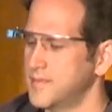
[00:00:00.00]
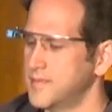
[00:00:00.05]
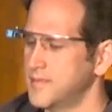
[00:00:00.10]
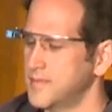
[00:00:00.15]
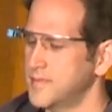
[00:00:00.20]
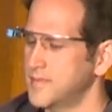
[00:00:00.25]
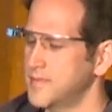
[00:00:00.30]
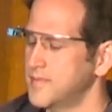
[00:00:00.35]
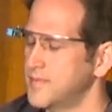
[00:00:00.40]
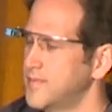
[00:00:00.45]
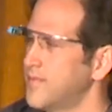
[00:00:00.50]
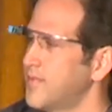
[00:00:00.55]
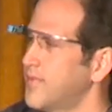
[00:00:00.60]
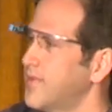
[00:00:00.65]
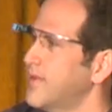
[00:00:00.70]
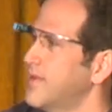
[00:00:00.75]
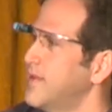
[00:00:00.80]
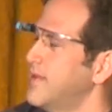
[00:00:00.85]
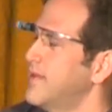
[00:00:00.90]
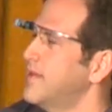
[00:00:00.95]

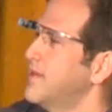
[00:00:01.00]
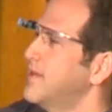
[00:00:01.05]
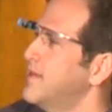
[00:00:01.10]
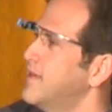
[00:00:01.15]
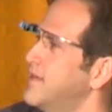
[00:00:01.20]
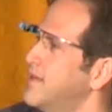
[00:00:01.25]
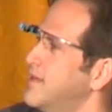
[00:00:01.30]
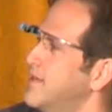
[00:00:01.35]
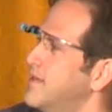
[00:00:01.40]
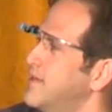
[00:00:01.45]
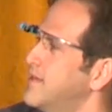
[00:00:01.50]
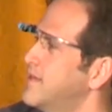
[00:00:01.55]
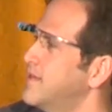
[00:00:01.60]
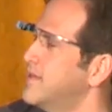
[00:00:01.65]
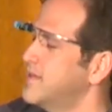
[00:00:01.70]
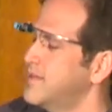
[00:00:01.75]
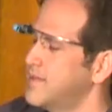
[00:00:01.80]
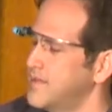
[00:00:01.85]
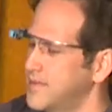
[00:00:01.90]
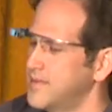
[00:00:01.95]

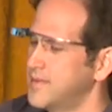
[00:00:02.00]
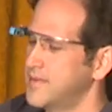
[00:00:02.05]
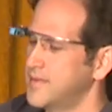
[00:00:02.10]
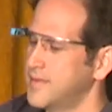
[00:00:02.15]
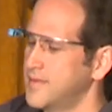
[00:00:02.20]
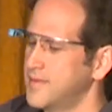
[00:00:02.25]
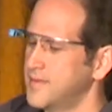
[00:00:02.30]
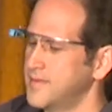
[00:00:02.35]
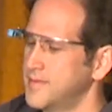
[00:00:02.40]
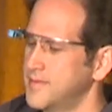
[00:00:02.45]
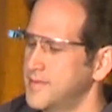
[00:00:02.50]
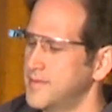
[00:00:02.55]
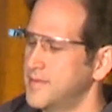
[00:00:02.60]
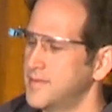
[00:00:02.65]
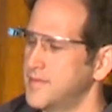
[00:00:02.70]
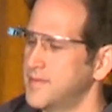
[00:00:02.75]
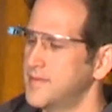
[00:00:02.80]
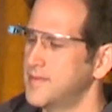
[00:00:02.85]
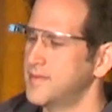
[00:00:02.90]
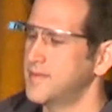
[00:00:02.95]

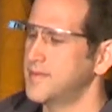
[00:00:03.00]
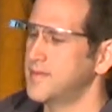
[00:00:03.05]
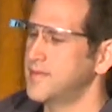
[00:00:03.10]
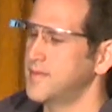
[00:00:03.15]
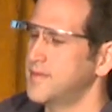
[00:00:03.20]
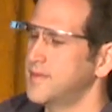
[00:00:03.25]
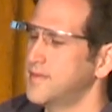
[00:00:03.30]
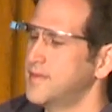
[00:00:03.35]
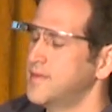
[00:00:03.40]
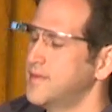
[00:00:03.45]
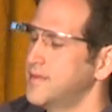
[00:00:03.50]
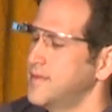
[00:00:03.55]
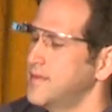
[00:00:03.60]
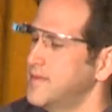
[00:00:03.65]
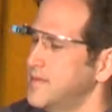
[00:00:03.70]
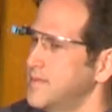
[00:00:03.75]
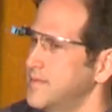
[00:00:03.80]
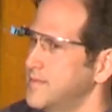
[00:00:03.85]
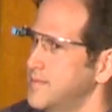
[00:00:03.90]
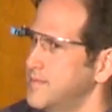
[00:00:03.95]

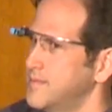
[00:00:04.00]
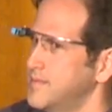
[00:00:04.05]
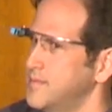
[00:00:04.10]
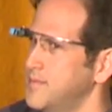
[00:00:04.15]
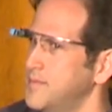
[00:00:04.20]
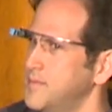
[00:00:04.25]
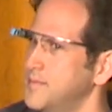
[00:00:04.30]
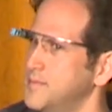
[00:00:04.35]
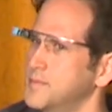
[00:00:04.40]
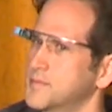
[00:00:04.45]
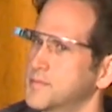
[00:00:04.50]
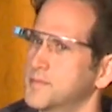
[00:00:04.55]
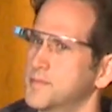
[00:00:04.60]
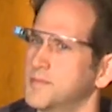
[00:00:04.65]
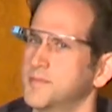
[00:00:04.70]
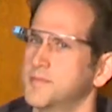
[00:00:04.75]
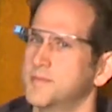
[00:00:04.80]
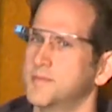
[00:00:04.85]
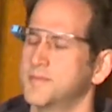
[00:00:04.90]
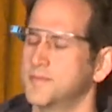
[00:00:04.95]

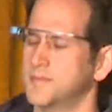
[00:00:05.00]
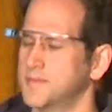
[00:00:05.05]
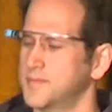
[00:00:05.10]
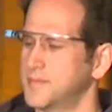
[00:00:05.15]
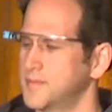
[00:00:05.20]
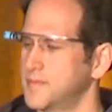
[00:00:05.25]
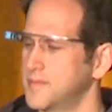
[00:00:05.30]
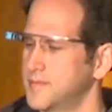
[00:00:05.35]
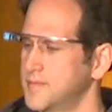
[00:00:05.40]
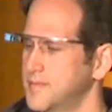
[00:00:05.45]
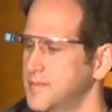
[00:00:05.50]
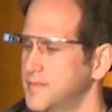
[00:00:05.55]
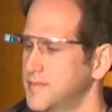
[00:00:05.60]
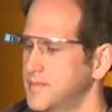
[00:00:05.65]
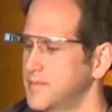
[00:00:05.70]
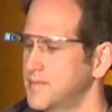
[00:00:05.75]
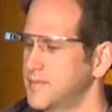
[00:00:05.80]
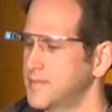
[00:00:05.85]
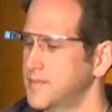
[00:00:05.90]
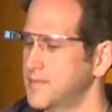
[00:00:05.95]

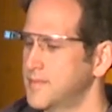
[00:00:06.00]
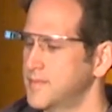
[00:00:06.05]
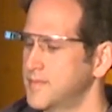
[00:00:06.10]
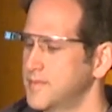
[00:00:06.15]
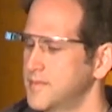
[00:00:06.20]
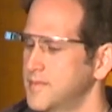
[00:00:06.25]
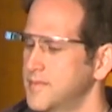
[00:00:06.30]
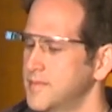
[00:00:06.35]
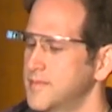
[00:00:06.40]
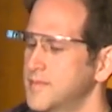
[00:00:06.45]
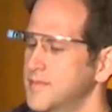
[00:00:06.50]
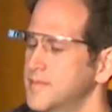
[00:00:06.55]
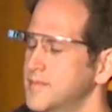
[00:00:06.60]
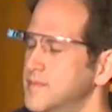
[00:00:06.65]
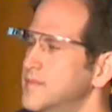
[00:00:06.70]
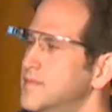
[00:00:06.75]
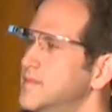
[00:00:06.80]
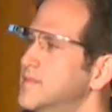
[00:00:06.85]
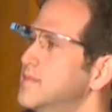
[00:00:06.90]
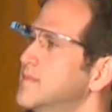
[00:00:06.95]

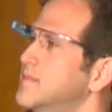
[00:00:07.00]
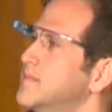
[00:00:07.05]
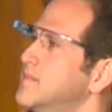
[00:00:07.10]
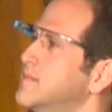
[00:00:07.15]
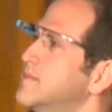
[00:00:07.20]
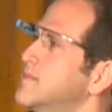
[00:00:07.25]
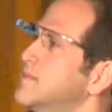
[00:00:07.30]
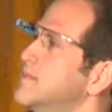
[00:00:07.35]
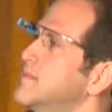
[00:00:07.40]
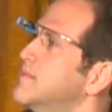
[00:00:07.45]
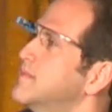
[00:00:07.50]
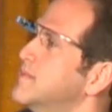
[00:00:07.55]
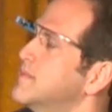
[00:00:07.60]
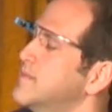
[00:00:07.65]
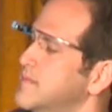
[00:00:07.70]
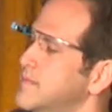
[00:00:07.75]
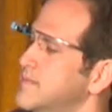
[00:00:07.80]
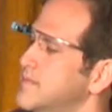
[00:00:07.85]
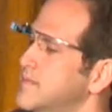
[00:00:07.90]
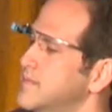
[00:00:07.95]
The person shown says nothing.